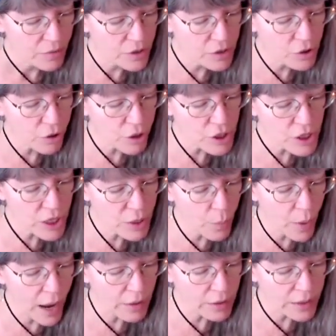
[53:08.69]
the
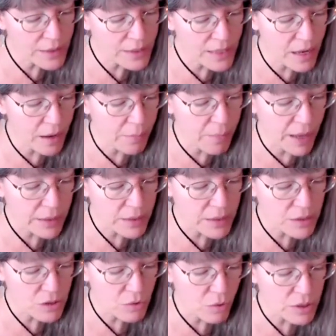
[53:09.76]
nourishing well is the
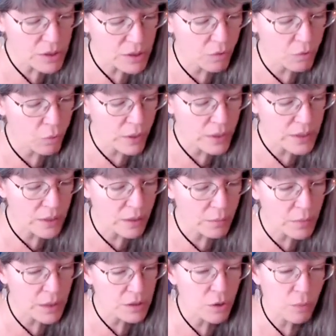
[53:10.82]
abundant source of
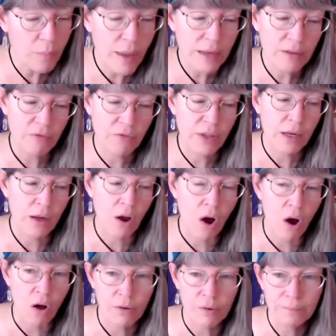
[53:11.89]
wisdom to benefit
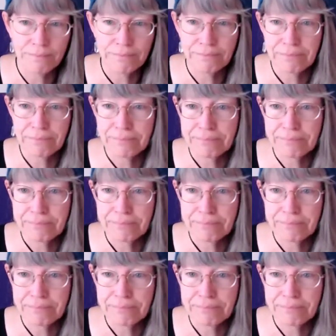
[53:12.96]
all.